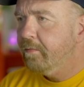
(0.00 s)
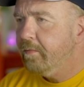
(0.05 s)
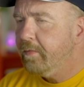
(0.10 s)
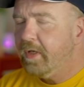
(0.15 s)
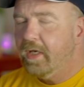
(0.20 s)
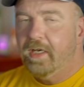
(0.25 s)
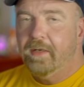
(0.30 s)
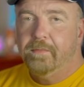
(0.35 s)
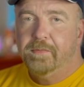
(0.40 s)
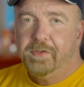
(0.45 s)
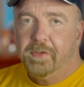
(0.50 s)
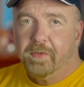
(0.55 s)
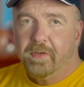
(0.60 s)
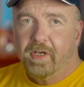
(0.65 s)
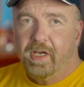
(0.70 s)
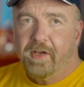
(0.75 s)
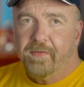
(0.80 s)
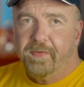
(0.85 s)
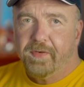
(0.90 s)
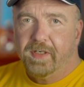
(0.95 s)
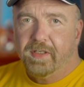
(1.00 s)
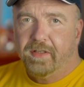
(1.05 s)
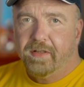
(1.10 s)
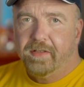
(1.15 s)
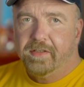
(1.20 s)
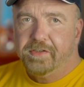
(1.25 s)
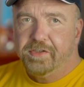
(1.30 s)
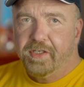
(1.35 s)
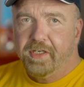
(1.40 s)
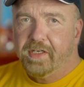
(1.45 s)
I'm so confident in
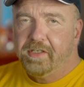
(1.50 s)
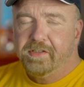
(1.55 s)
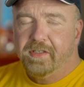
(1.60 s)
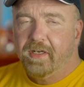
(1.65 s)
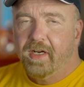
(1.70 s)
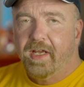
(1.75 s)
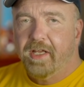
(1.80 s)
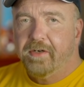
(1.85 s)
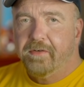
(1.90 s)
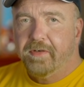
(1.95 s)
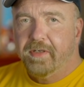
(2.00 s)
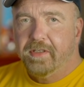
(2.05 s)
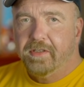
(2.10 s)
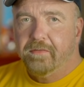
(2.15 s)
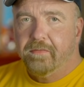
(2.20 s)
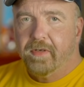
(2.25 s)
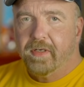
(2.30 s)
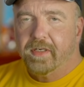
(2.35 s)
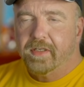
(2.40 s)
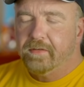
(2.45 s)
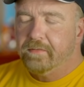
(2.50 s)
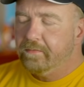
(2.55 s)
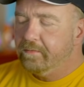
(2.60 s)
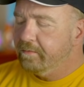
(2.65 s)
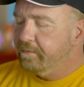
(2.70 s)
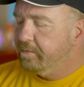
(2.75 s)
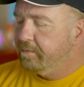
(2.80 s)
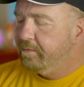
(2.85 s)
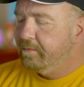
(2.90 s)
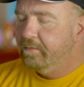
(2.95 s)
this change that I don't need to run it.
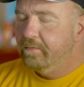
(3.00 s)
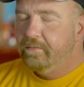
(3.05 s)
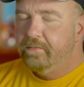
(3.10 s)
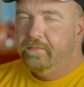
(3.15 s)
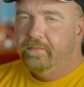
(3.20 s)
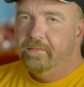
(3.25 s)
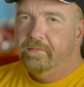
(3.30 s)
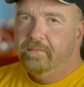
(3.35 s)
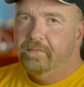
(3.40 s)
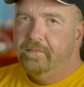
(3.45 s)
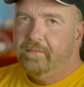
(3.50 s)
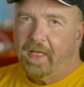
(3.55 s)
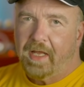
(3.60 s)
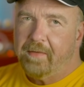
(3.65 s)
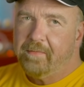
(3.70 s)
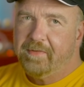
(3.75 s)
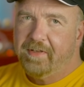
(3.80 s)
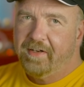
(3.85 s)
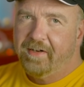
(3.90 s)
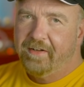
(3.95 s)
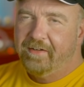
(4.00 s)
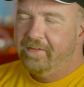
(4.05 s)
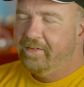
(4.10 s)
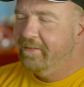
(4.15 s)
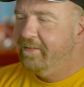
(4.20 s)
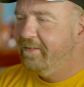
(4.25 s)
I'm kidding.